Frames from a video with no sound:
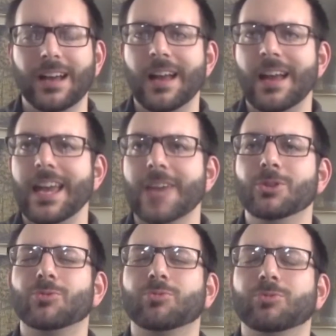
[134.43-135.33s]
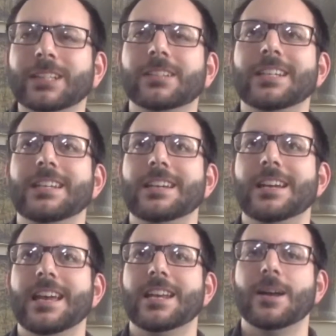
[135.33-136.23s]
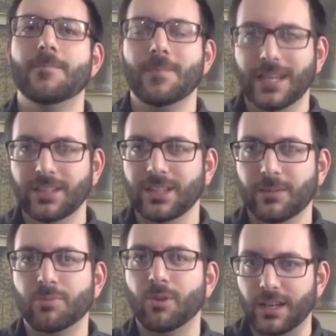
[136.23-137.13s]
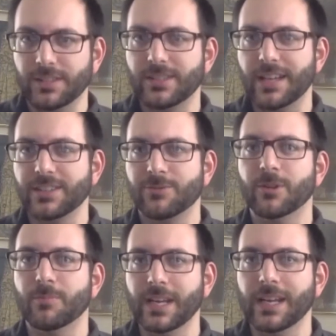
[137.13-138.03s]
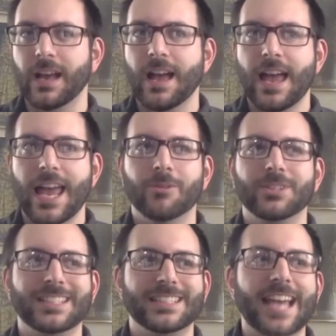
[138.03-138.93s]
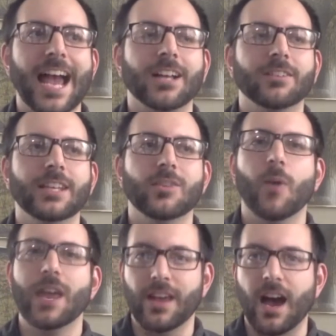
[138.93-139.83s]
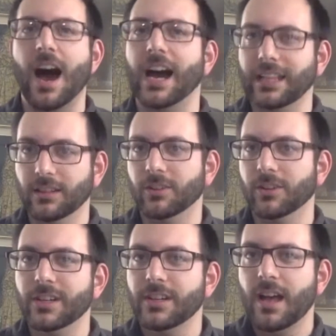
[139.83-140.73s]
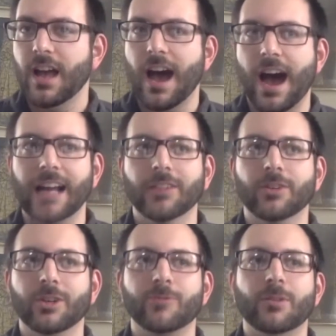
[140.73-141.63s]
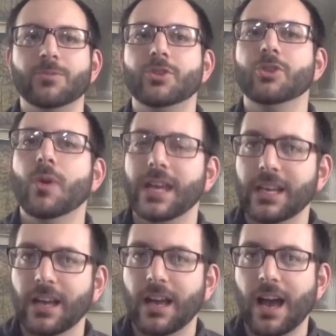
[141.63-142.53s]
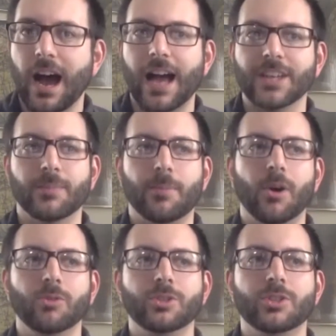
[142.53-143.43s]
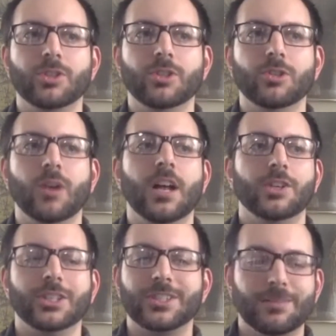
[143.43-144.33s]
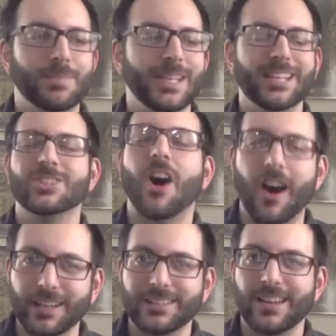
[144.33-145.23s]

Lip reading: It was really an amazing process for me. And it was exactly the way that I learned. I learned from doing as opposed to just being taught